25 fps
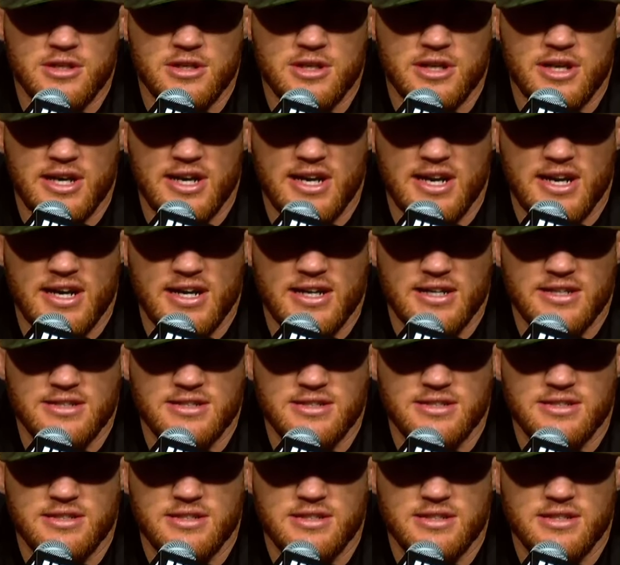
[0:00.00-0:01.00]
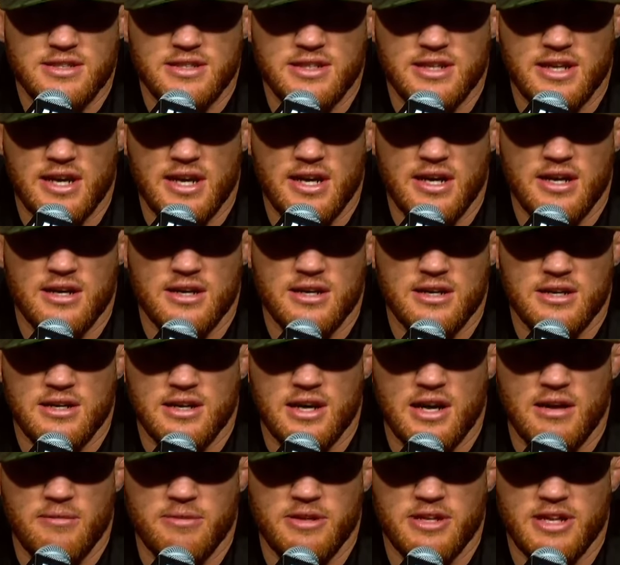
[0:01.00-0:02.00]
And yeah,
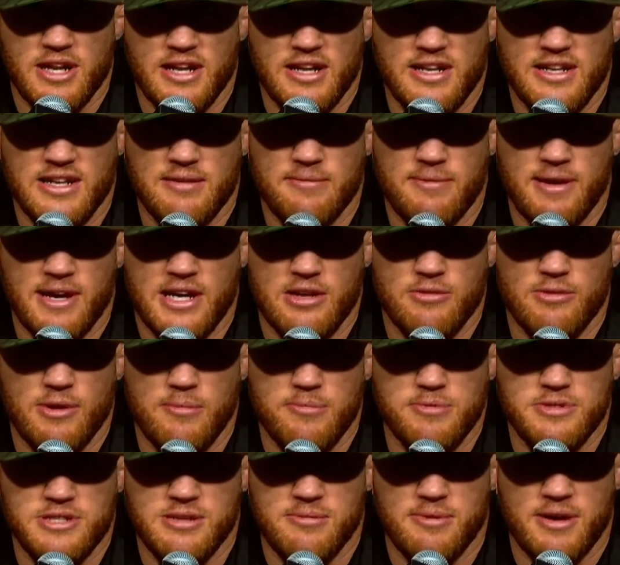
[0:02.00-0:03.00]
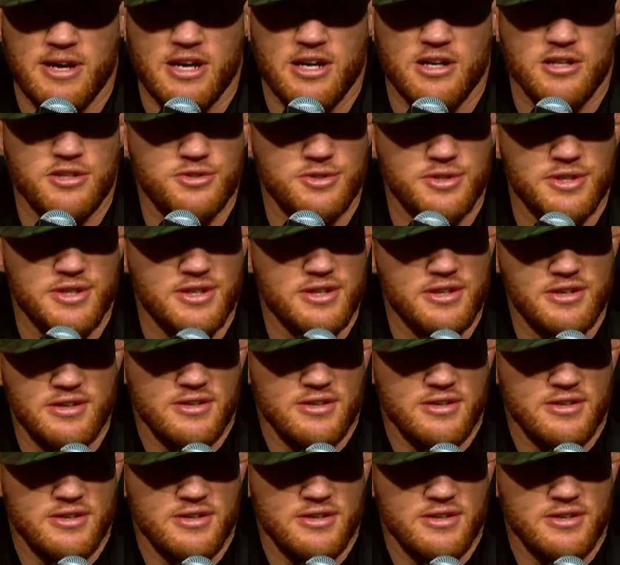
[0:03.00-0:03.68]
I mean, anytime I can represent my country,